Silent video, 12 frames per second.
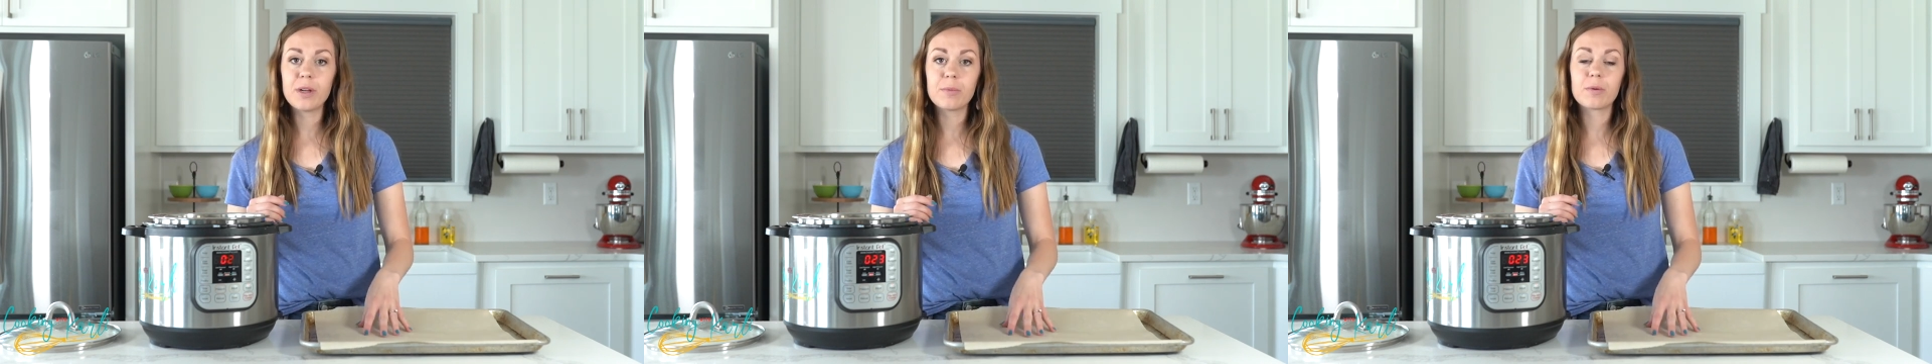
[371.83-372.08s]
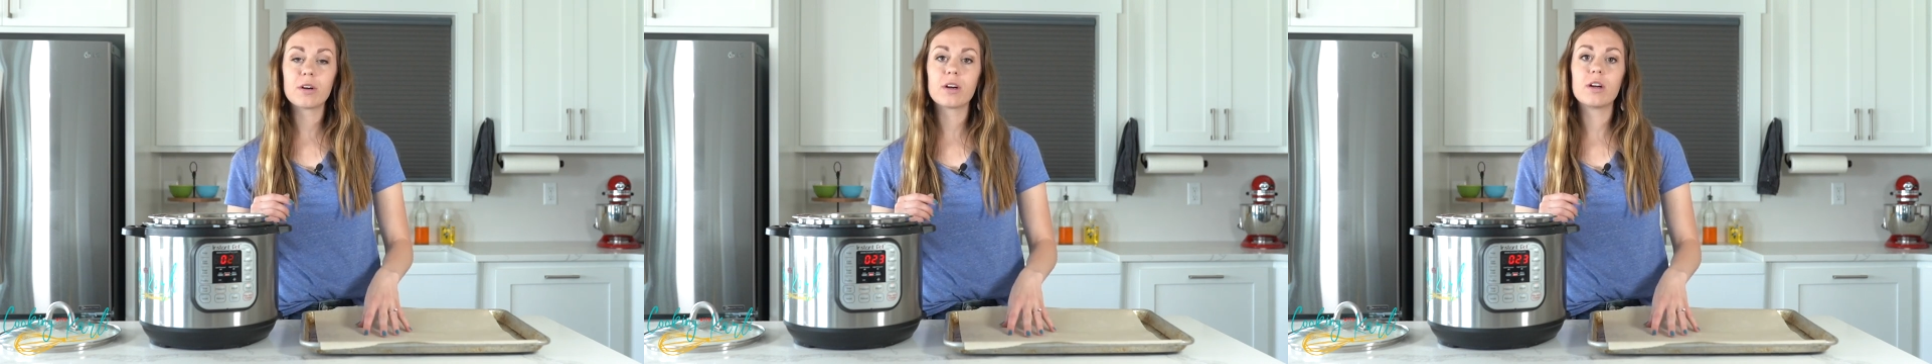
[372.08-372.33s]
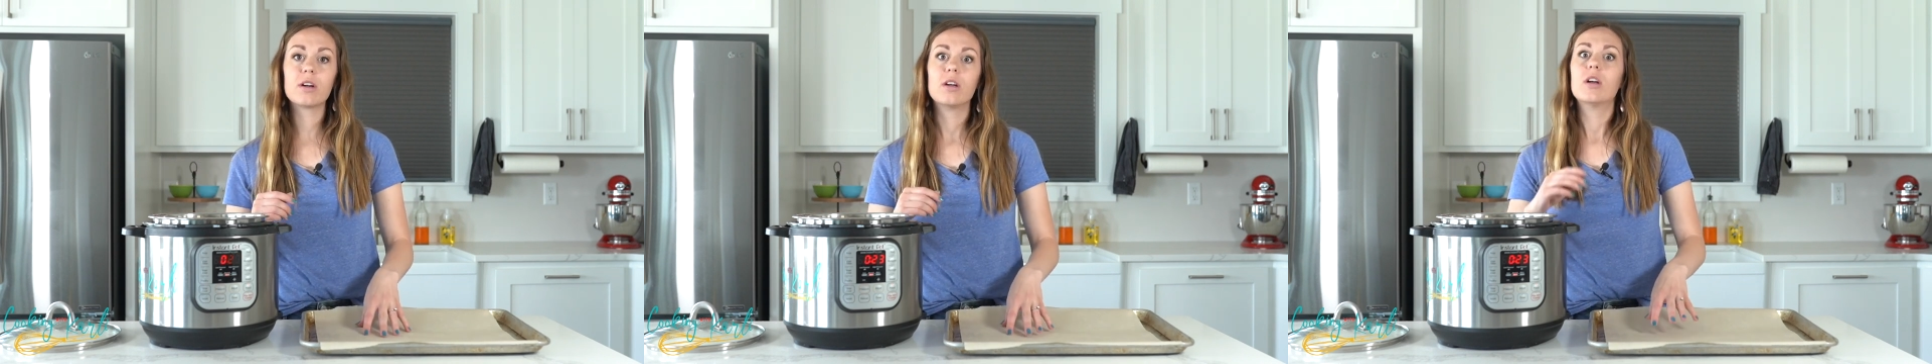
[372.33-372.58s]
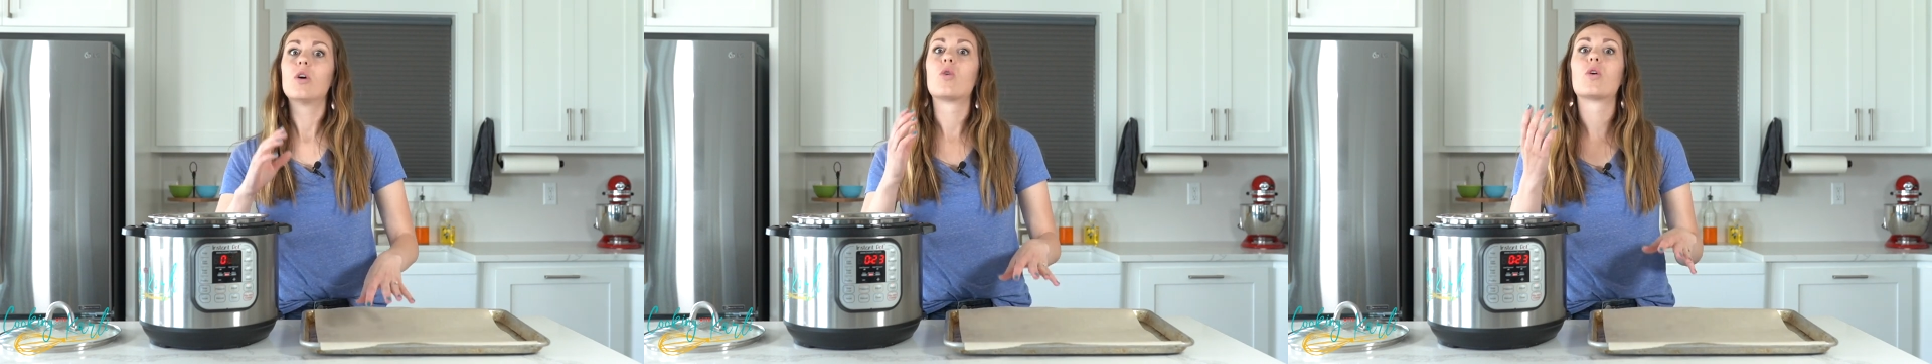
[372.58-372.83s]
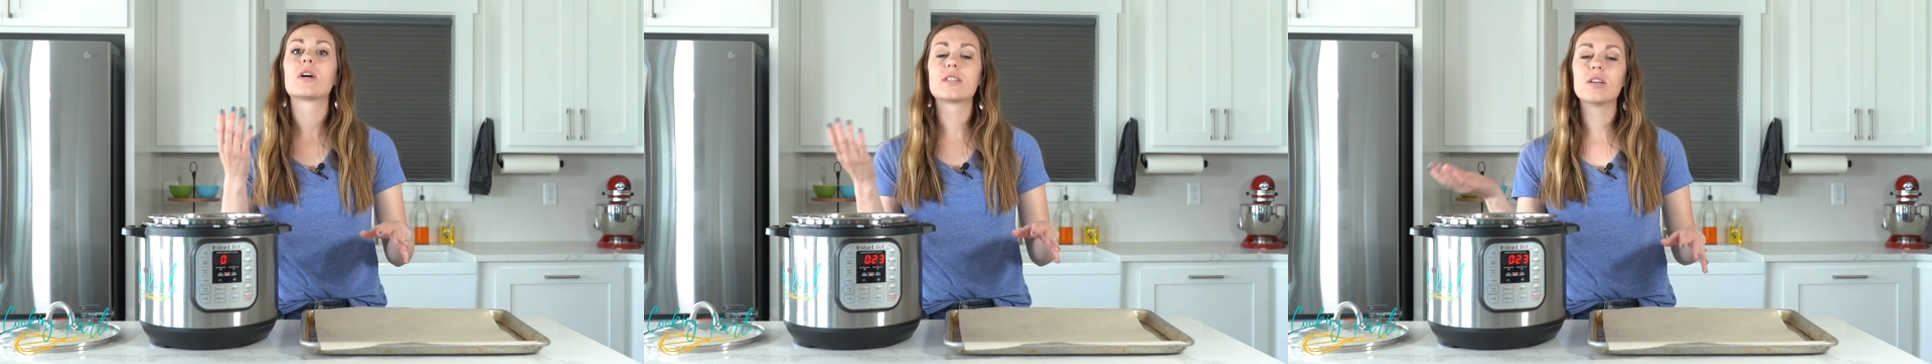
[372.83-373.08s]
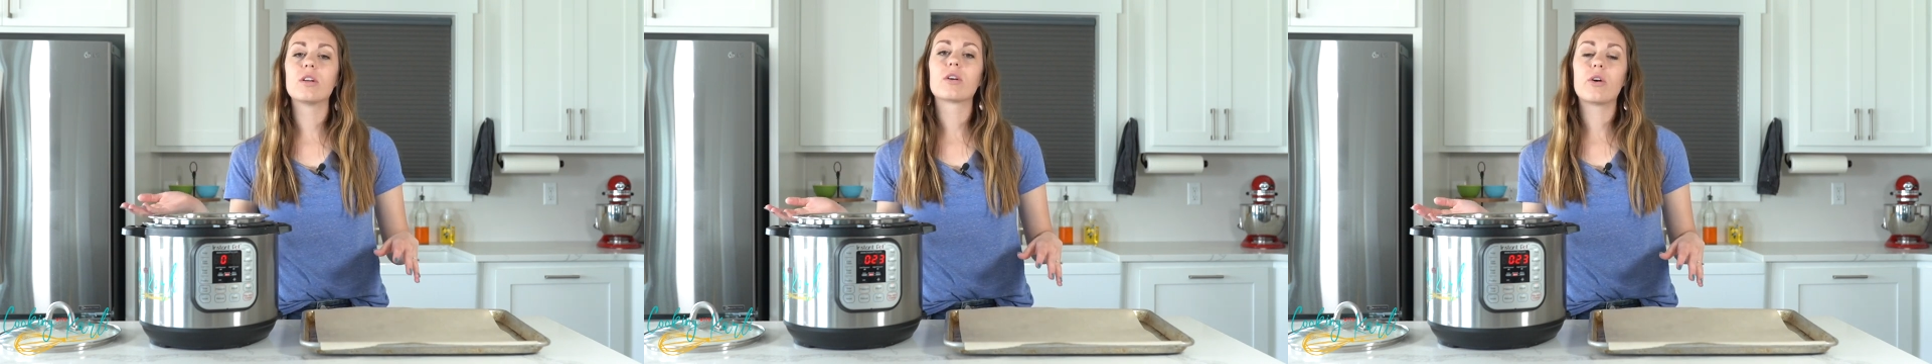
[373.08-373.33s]
paper or a
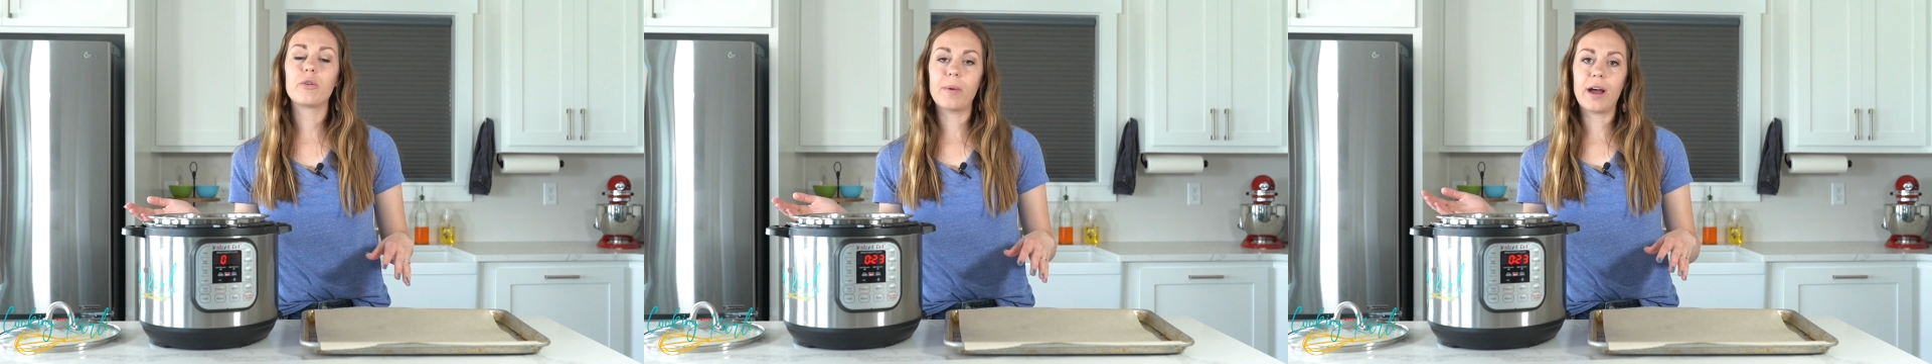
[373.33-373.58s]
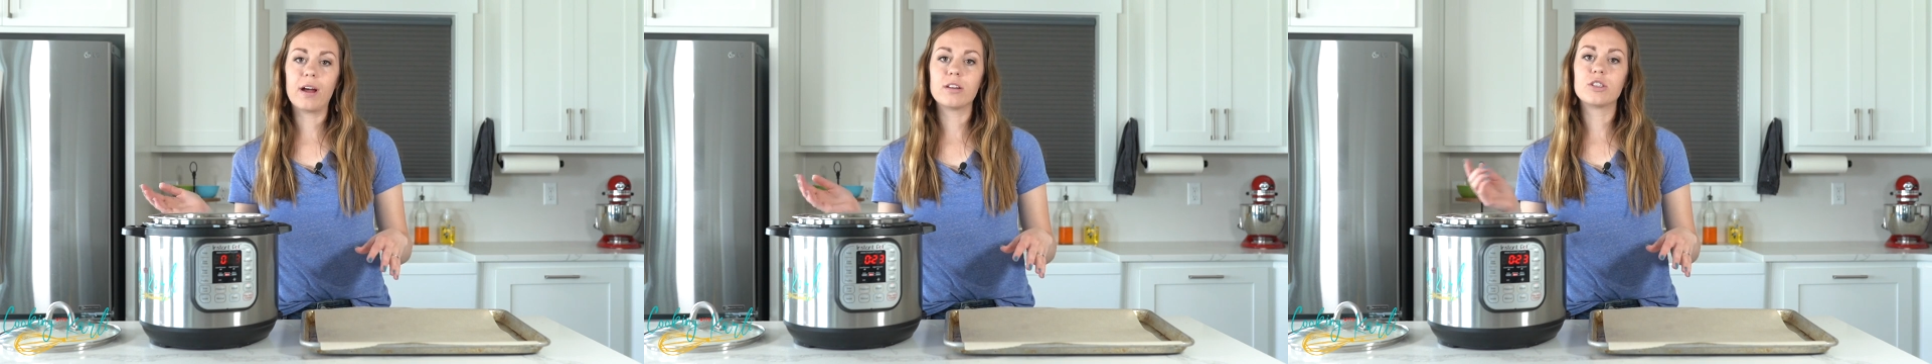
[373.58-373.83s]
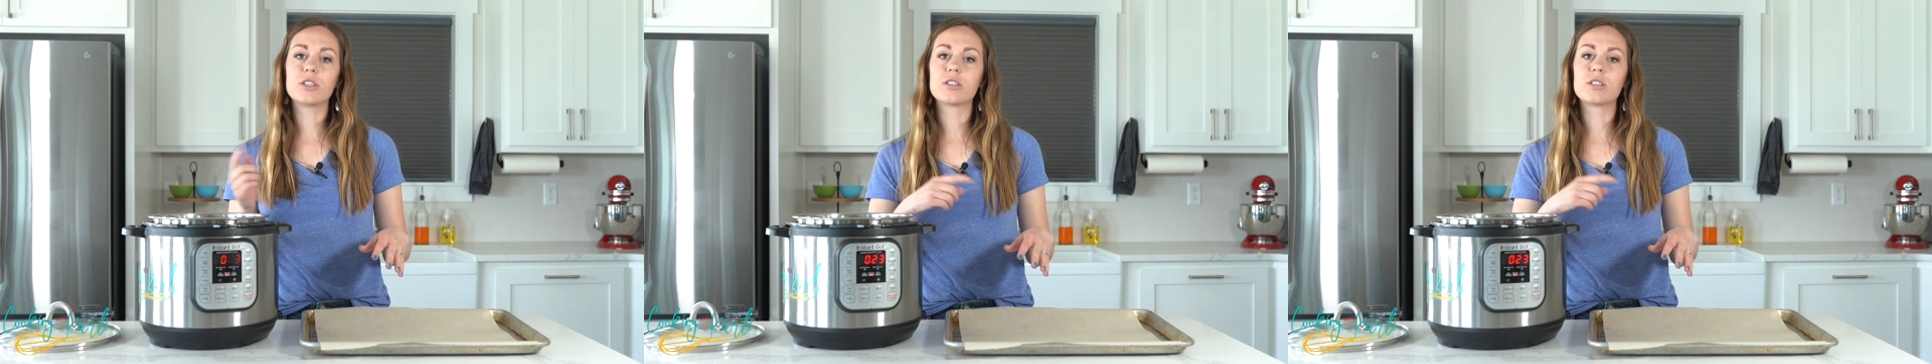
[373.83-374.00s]
silicone mat,